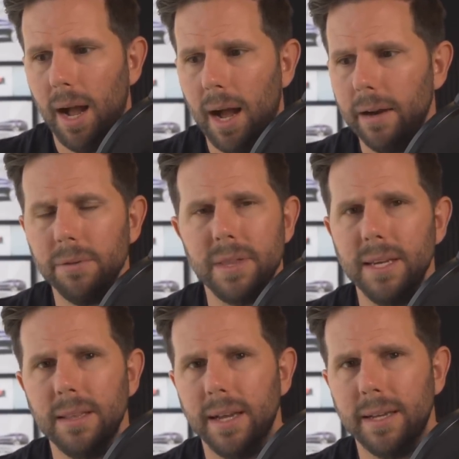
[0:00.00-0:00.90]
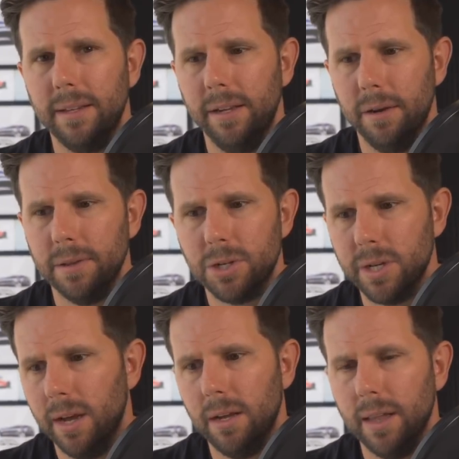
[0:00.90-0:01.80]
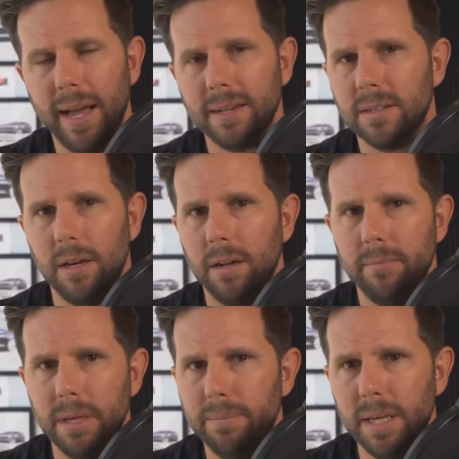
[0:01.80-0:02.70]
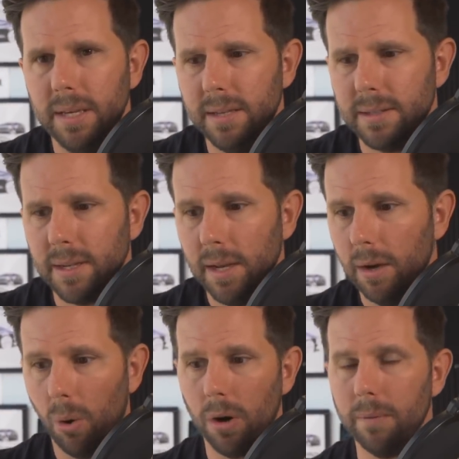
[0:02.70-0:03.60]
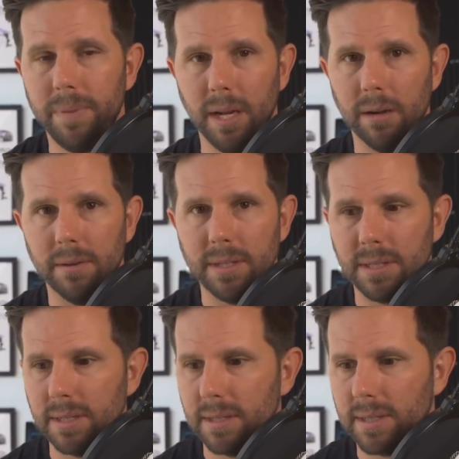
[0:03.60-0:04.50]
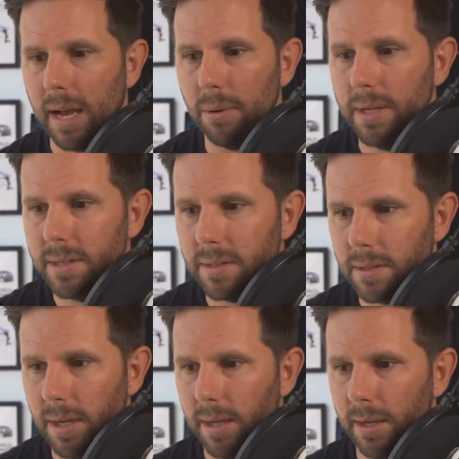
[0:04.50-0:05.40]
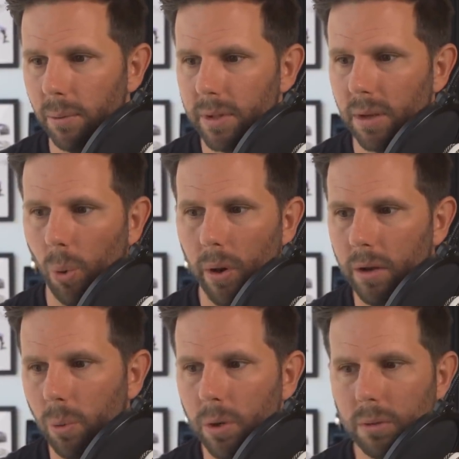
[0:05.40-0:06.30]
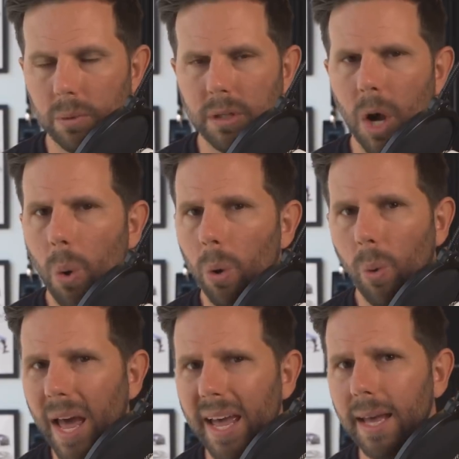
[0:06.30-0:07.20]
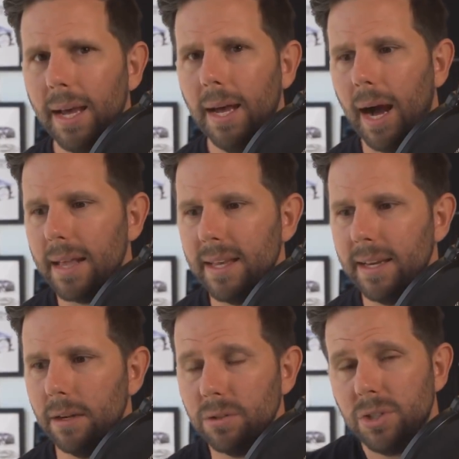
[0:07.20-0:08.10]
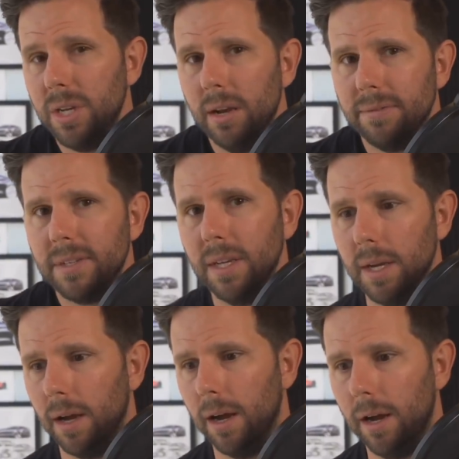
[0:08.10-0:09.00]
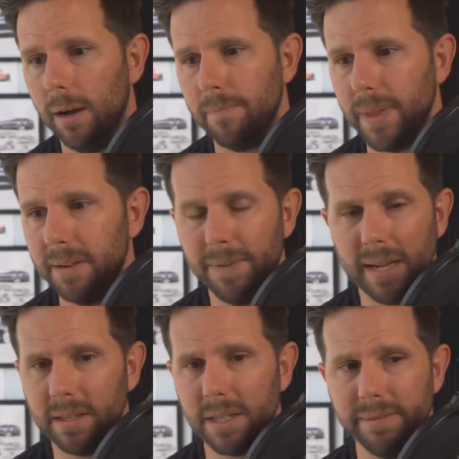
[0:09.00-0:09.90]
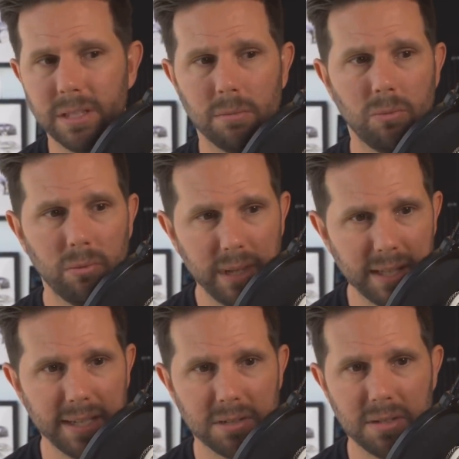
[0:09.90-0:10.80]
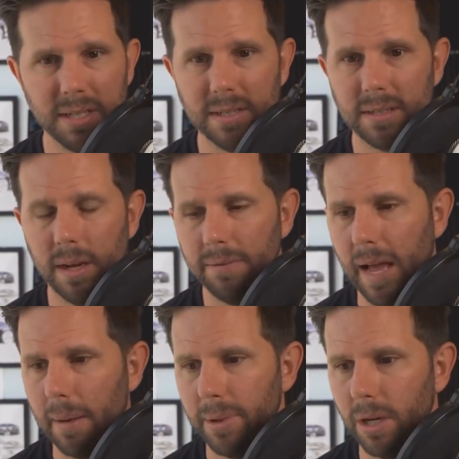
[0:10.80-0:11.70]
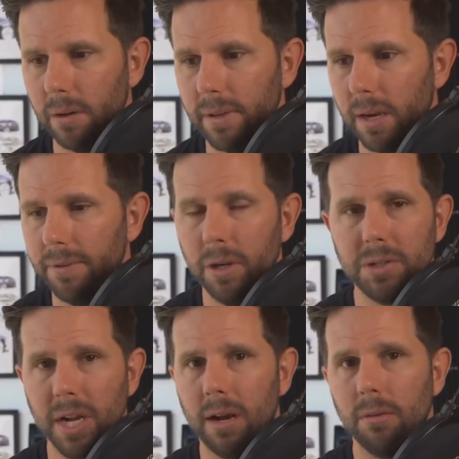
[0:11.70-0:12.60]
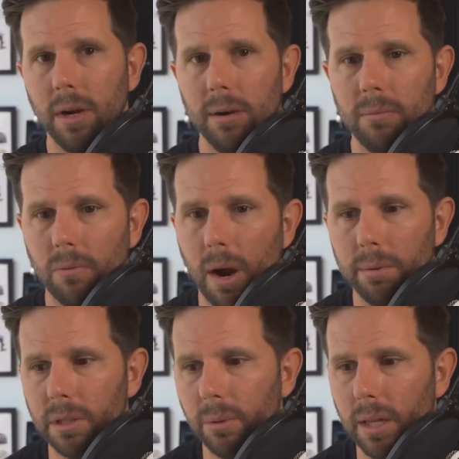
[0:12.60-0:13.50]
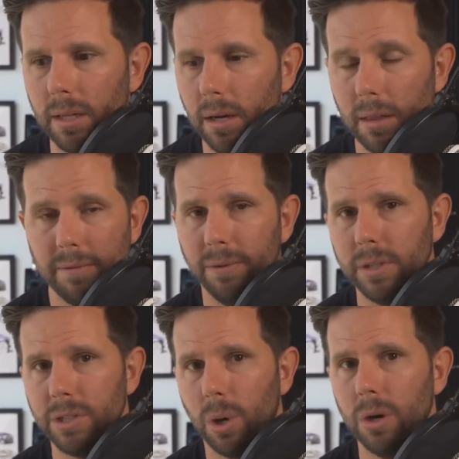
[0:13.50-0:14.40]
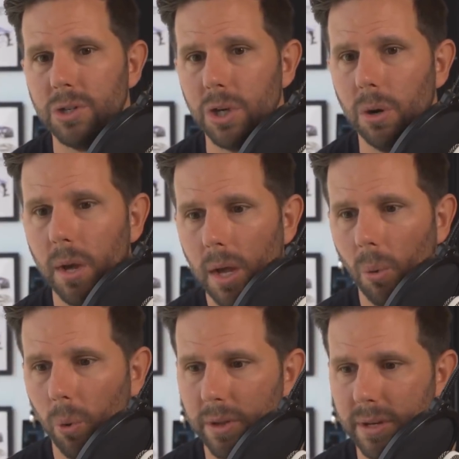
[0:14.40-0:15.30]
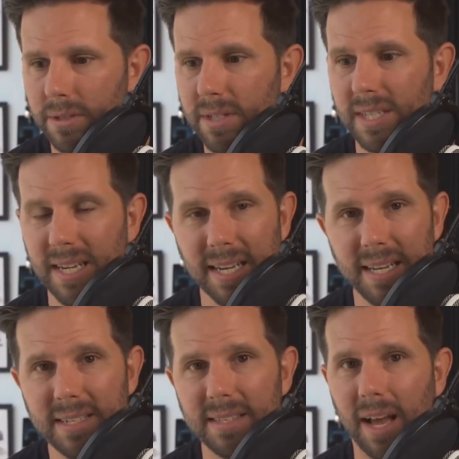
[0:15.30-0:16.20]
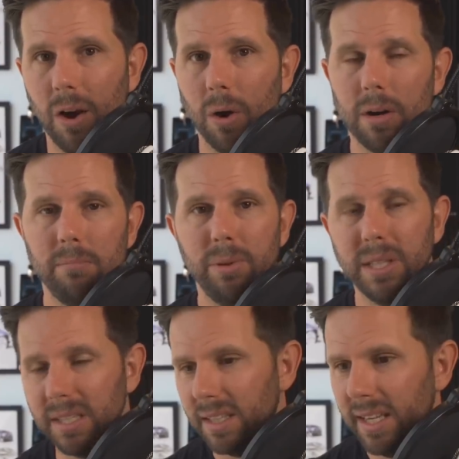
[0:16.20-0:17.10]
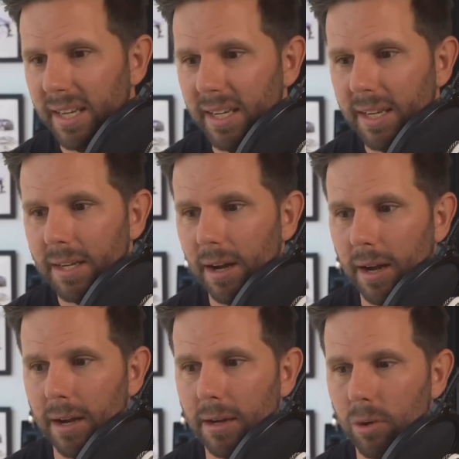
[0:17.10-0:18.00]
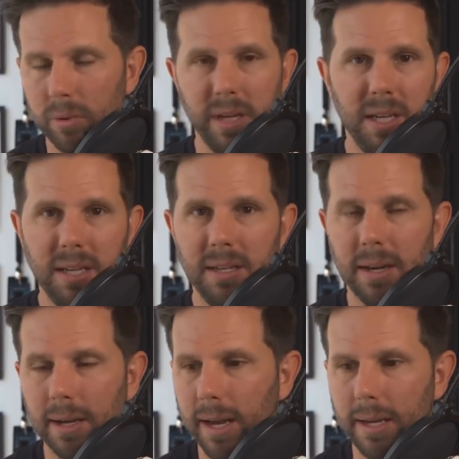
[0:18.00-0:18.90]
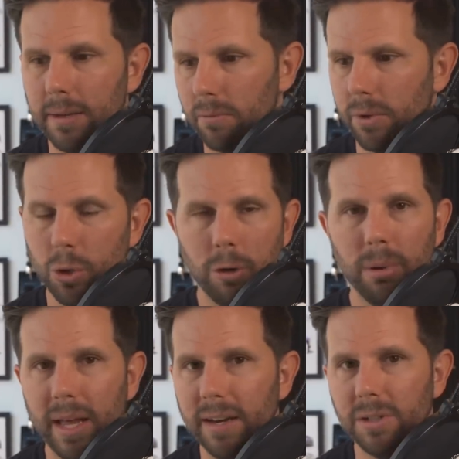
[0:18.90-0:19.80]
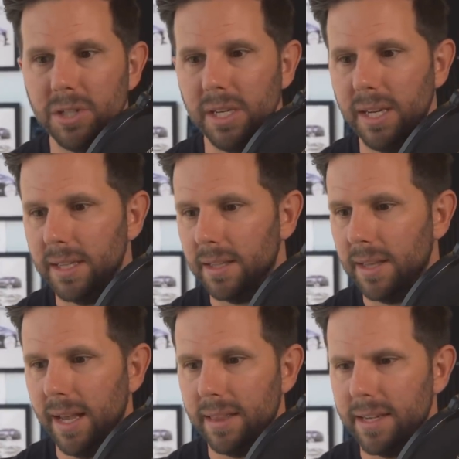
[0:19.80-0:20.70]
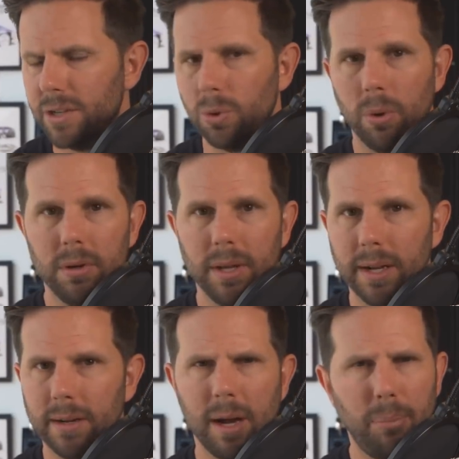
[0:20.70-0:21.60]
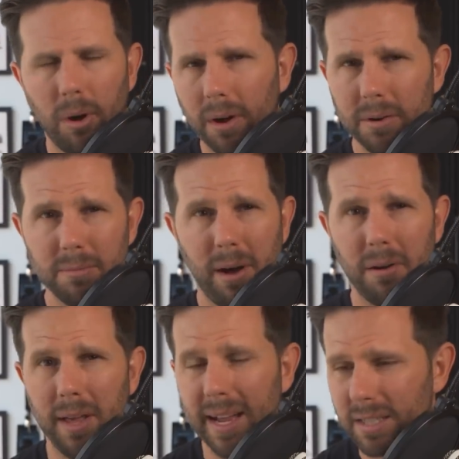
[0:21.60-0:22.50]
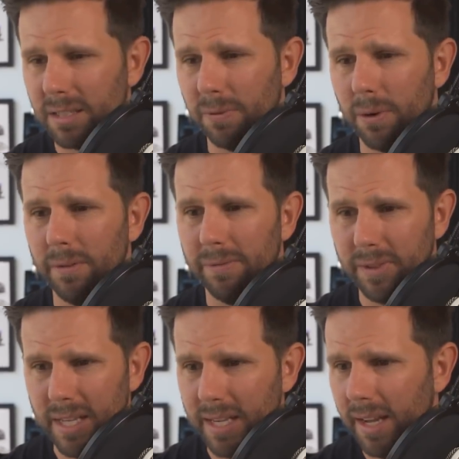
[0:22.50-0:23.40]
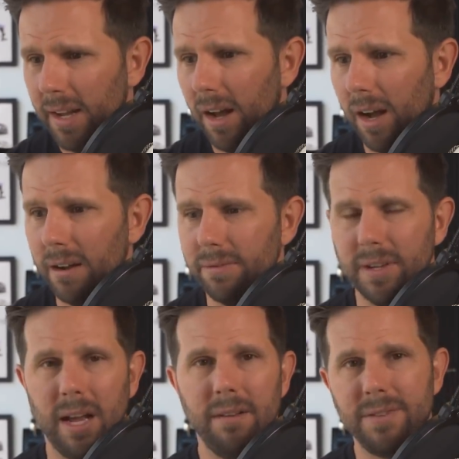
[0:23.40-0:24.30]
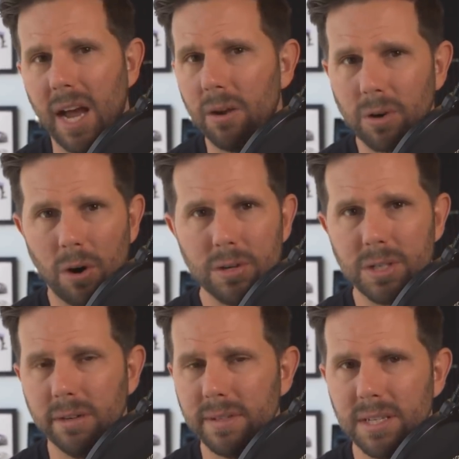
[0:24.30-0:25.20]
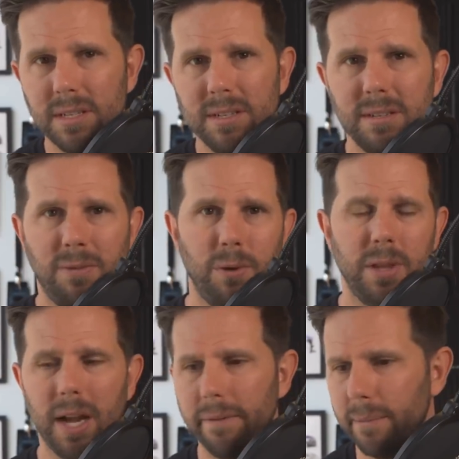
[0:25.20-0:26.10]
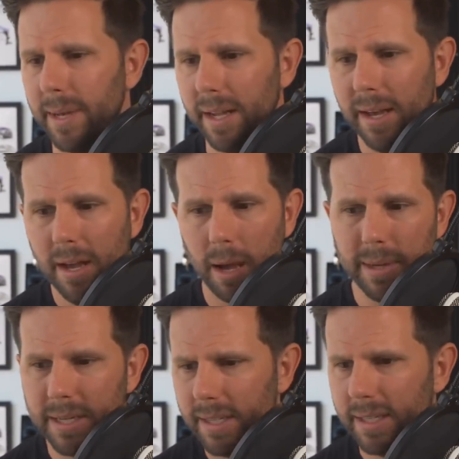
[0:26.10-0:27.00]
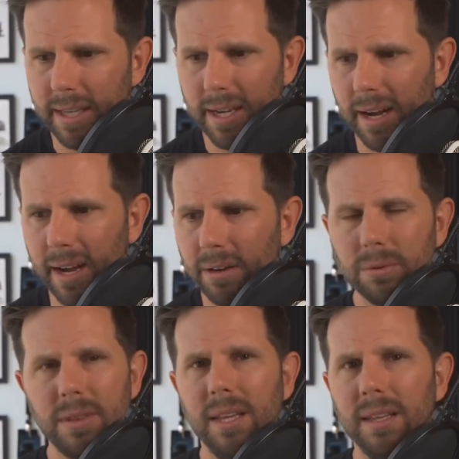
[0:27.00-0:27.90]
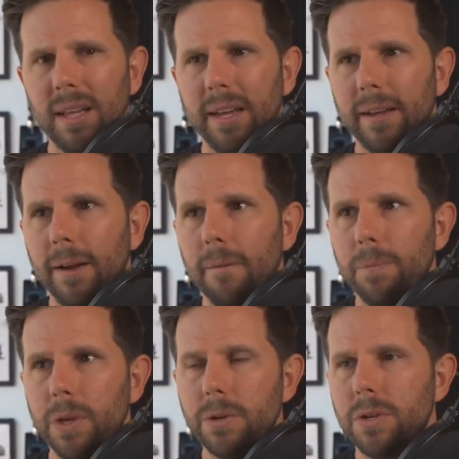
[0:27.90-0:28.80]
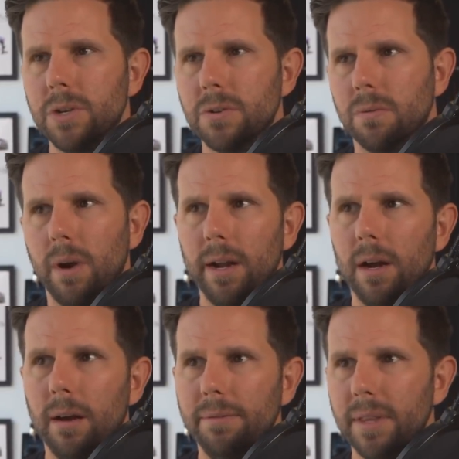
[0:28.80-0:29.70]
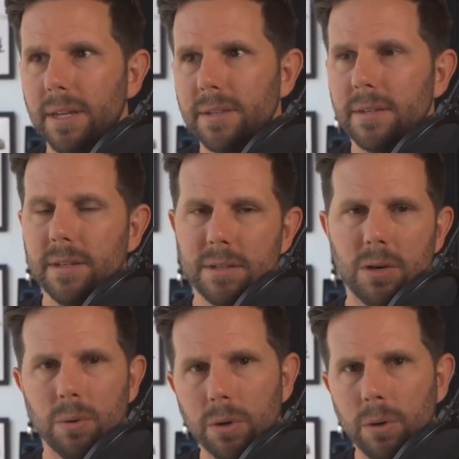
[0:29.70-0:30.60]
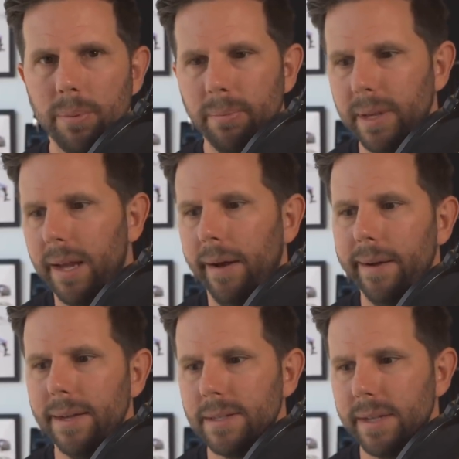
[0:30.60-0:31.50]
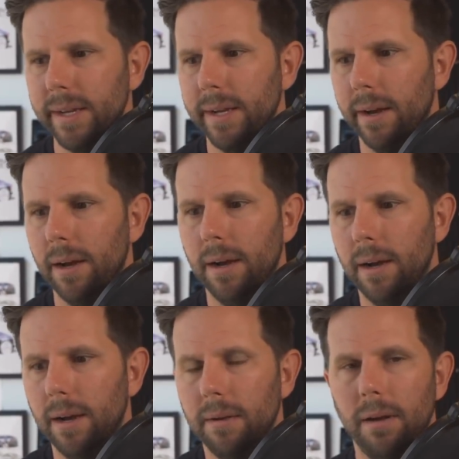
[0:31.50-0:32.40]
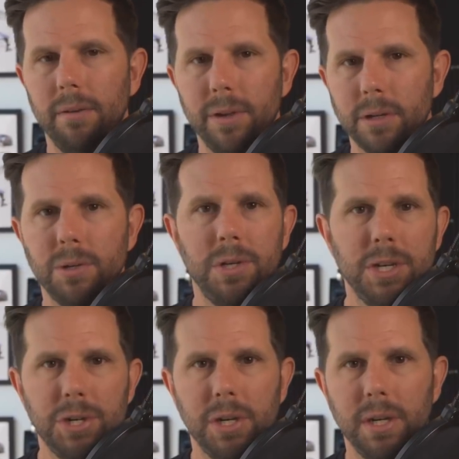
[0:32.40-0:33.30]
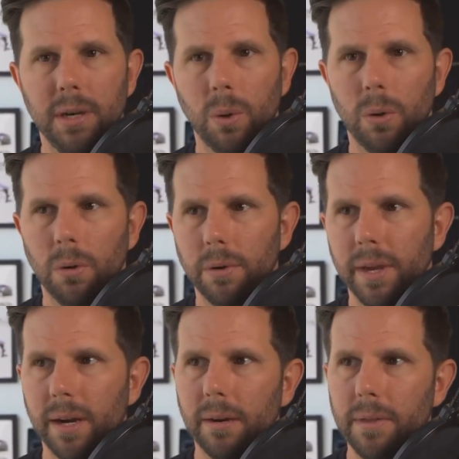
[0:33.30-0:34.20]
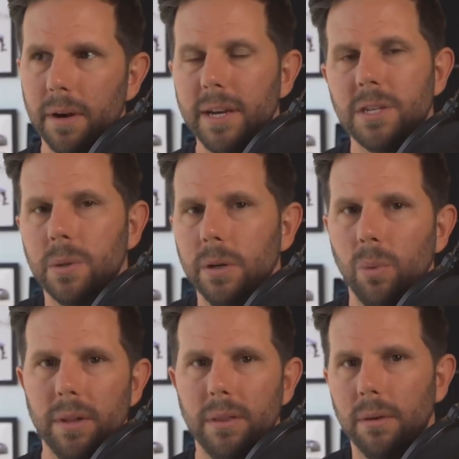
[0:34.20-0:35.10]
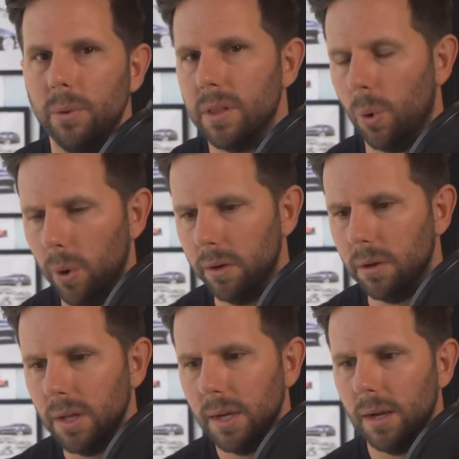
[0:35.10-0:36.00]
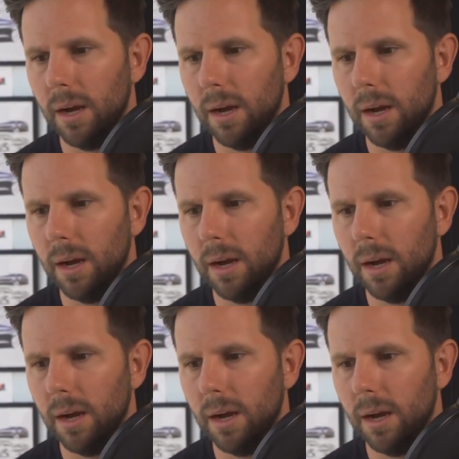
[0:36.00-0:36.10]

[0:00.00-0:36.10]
I, I don't think, like, you know, the Shell, Exxon, B Ps, or, you know, Saudis uh, with the oil will, will go away. I think it'll shift. Um, in fact, there's even some really interesting stuff happening over there. If you go check out um, Robert Llewellyn on the Fully Charged show, where there's cities that are completely uh, green and, and renewable energy, and then they they just ordered like a couple hundred Model X's for a fleet of kind of town car services for the government. I mean, it, it, I don't think like you should just write off this this group because uh, uh, of their tradition or, or their their history with with oil.